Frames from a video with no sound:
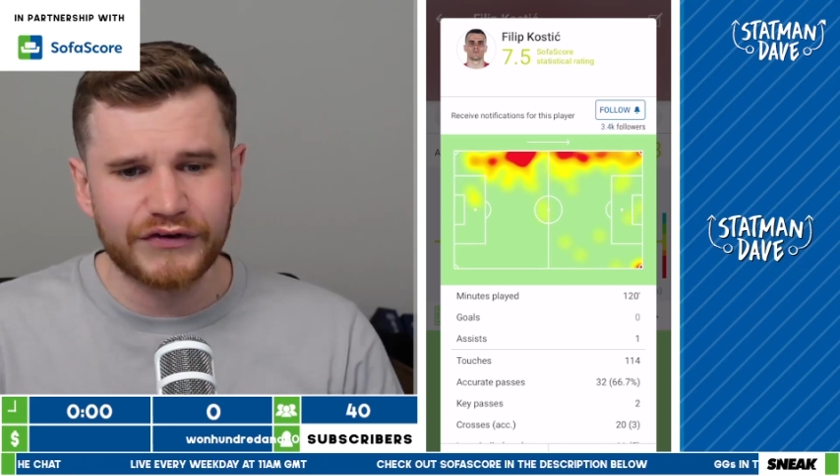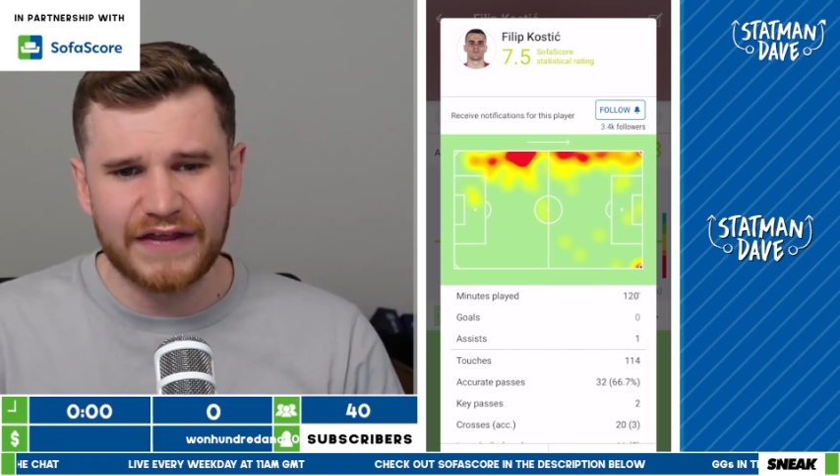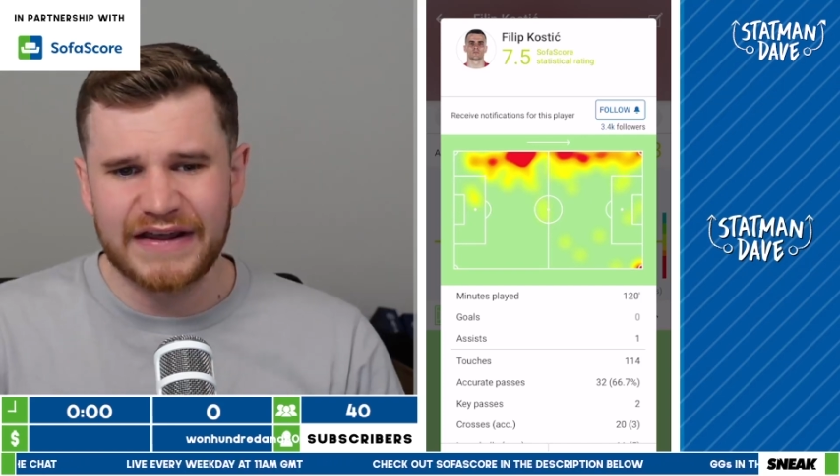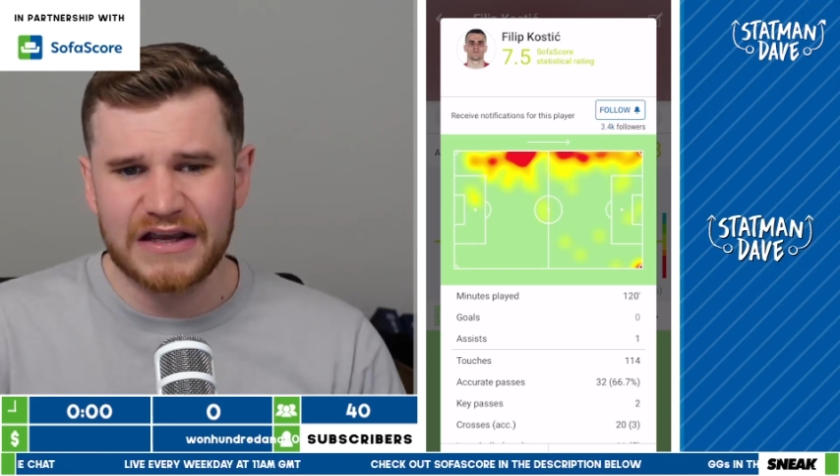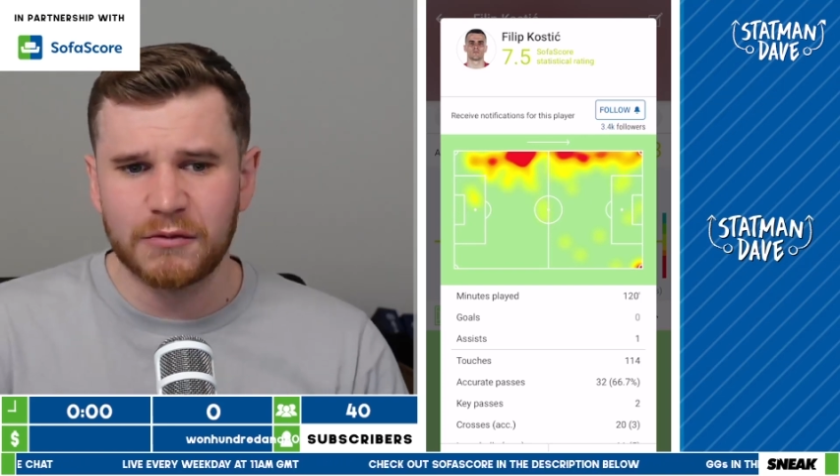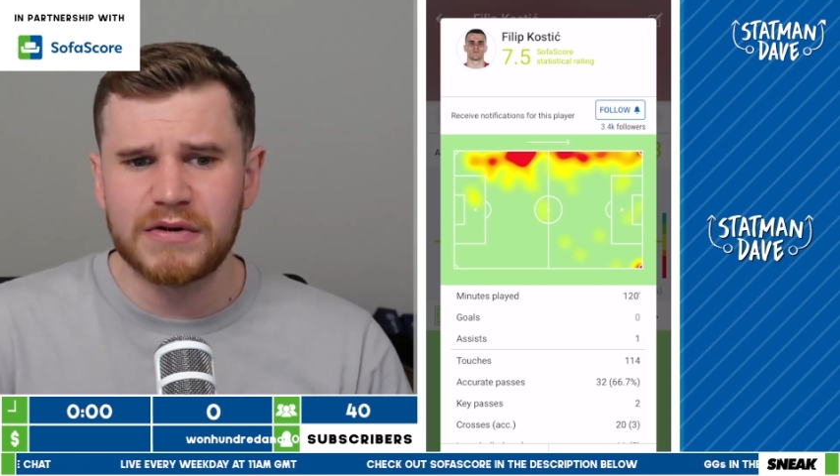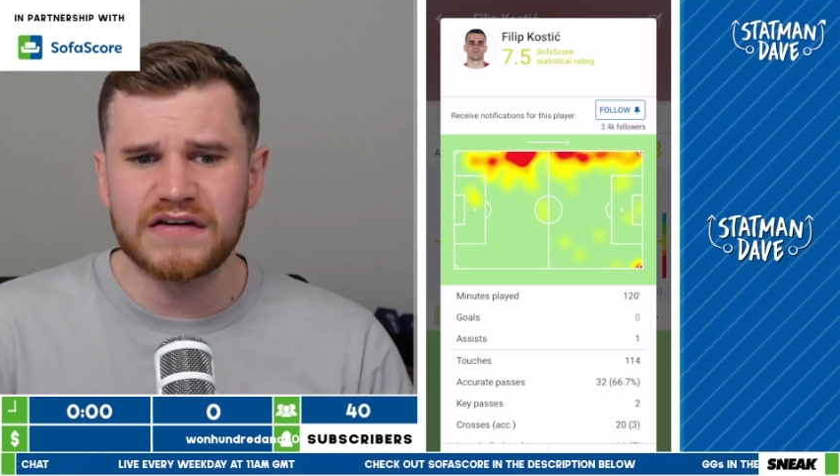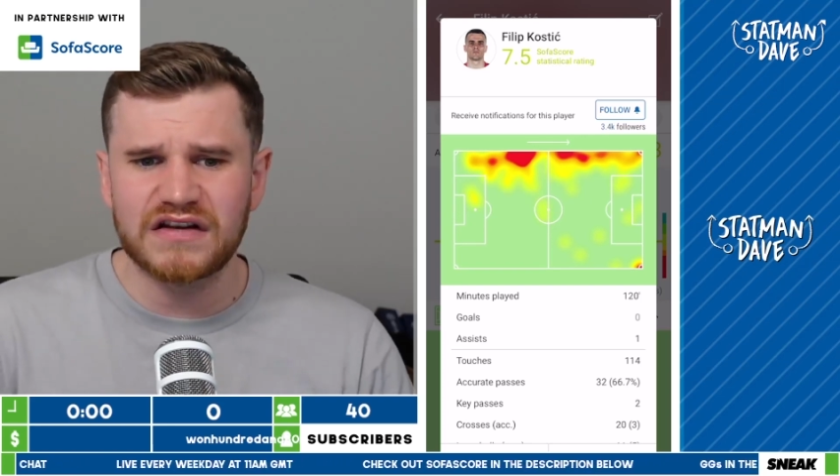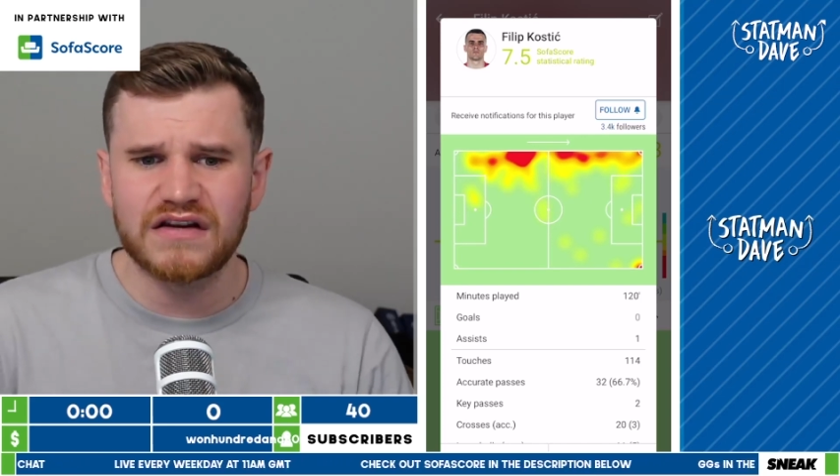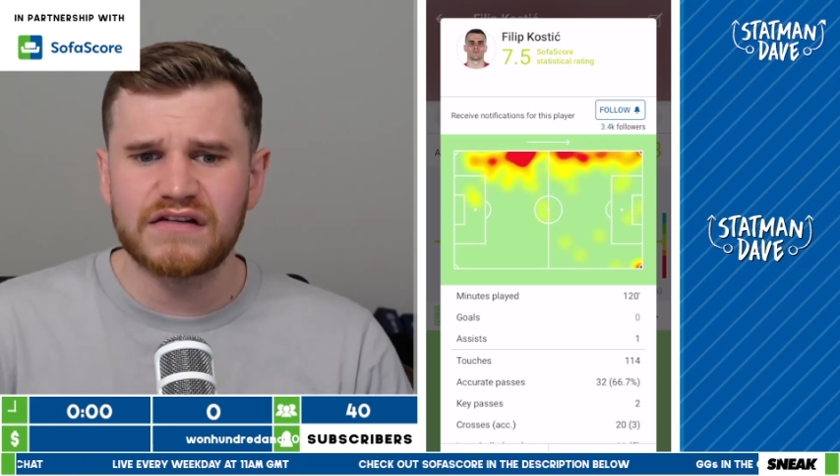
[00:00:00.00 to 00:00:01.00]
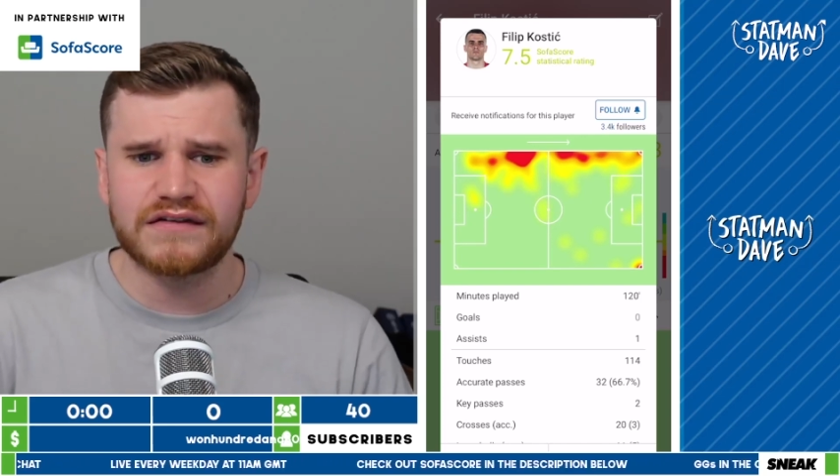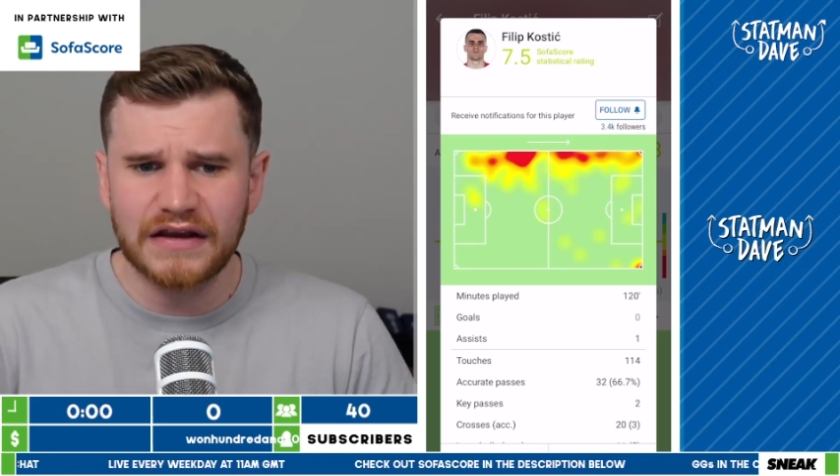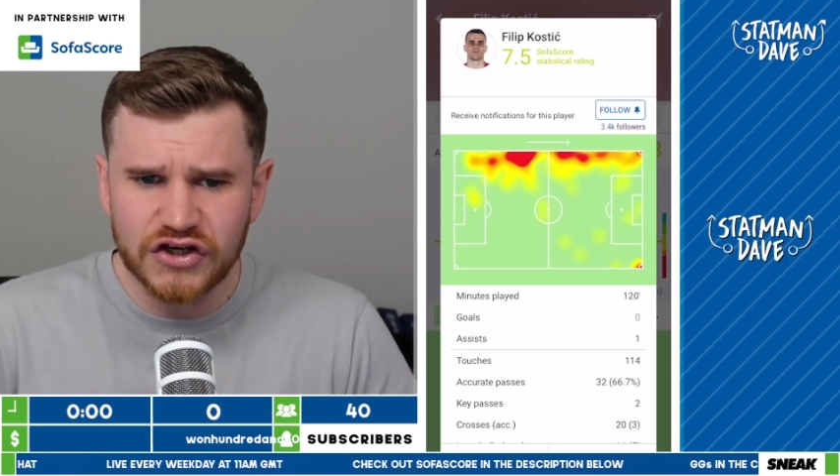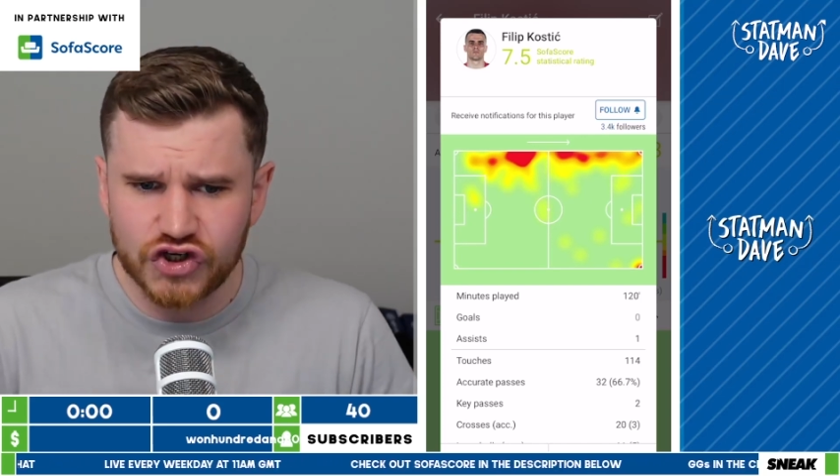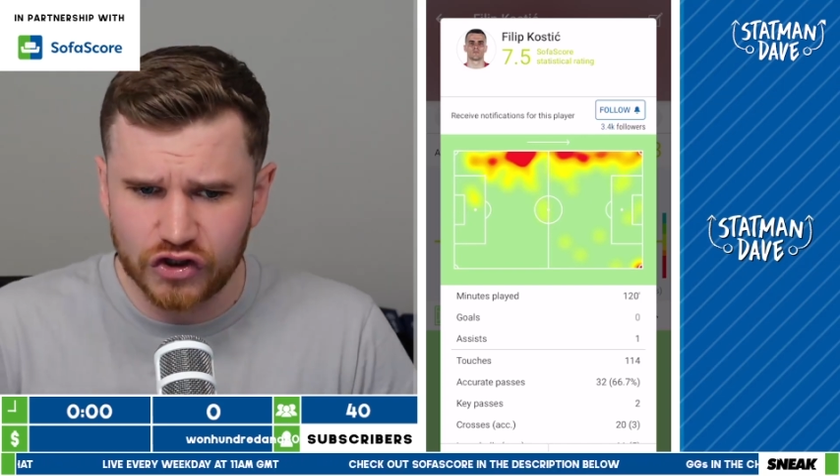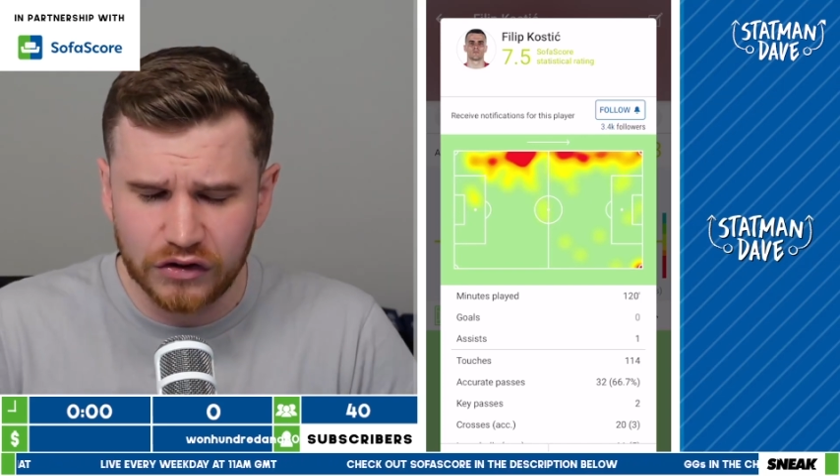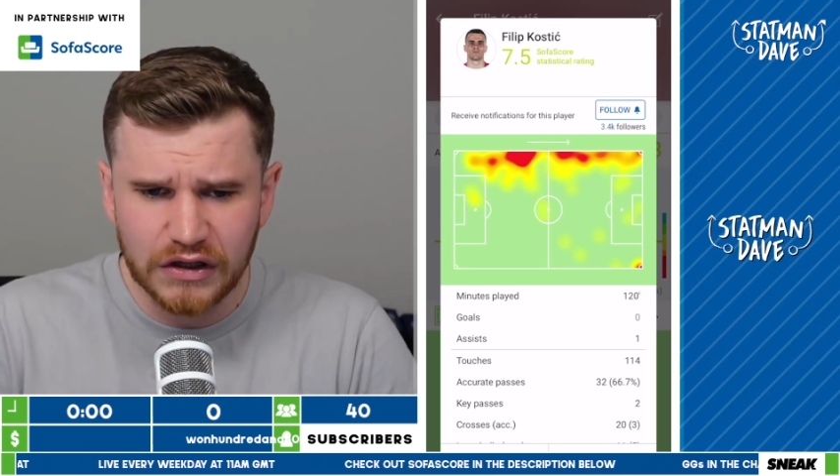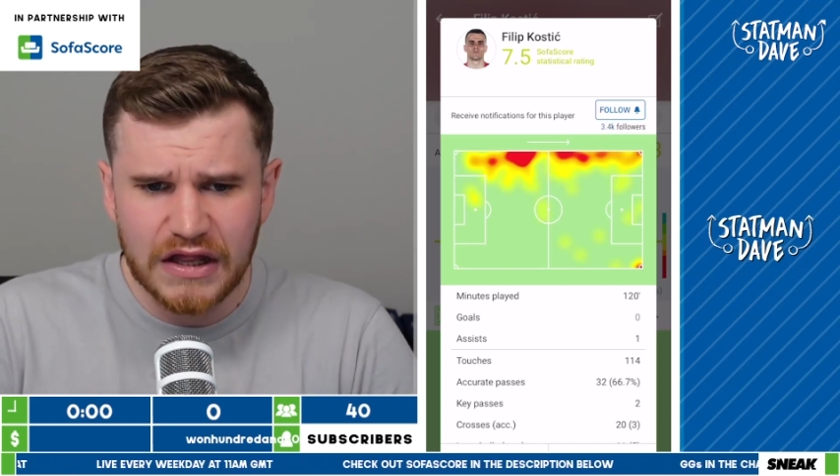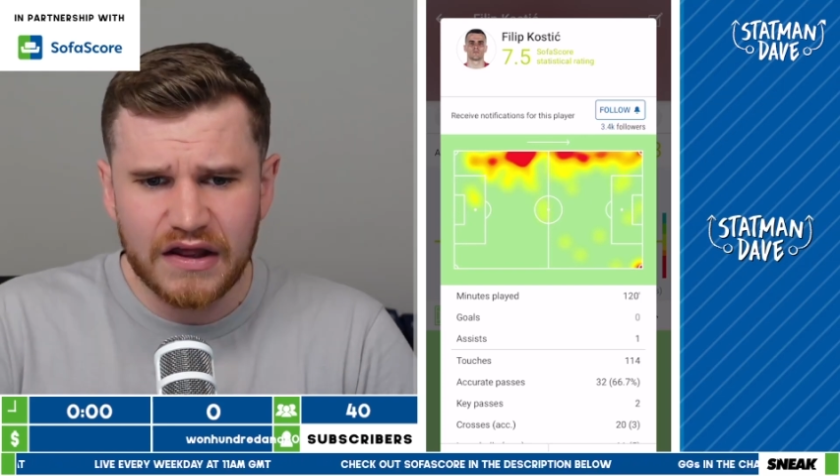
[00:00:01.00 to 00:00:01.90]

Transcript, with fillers: I think it could be a sensational